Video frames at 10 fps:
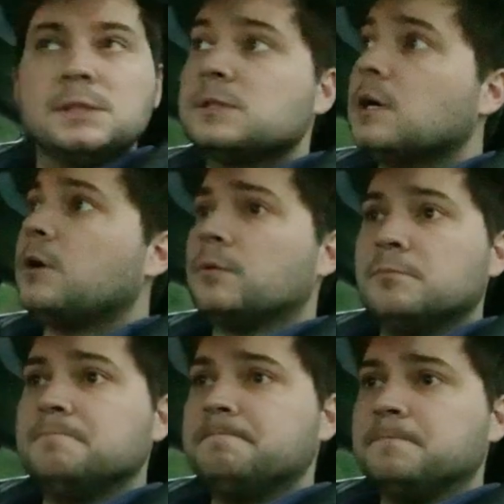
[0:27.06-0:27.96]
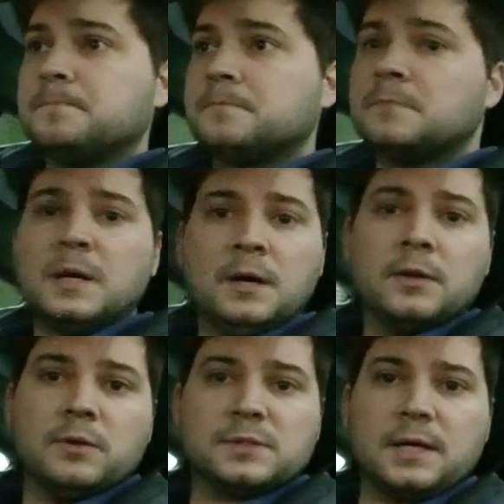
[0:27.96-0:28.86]
So
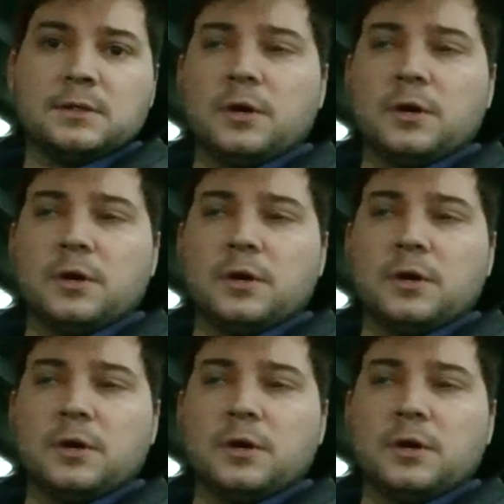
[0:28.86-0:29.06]
it's kind of